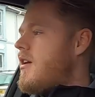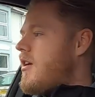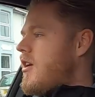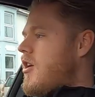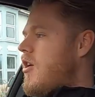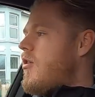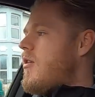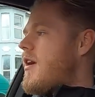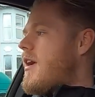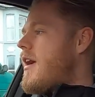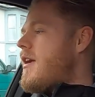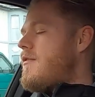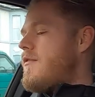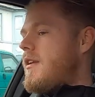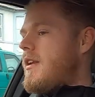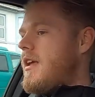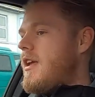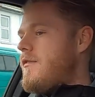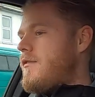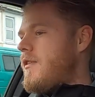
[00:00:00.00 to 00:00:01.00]
concave
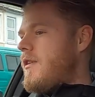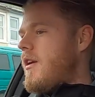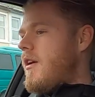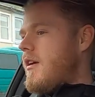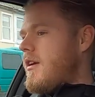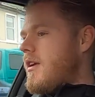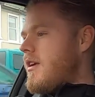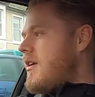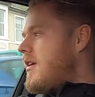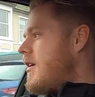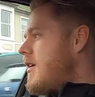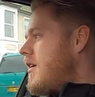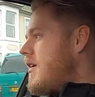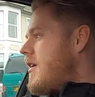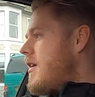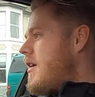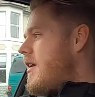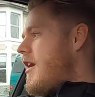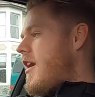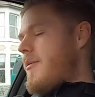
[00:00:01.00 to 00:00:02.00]
in it, if you like,
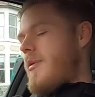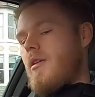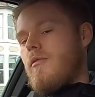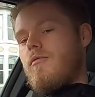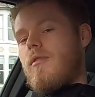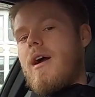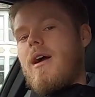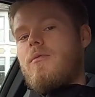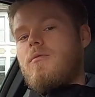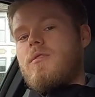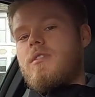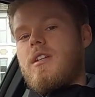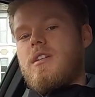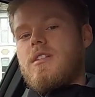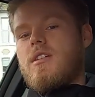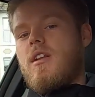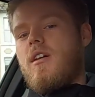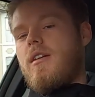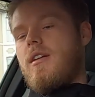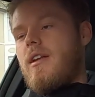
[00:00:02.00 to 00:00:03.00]
and it rounds it
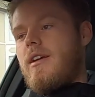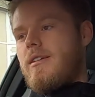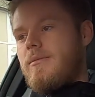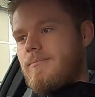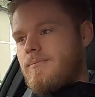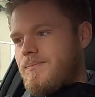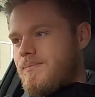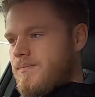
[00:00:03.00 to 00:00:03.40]
slightly.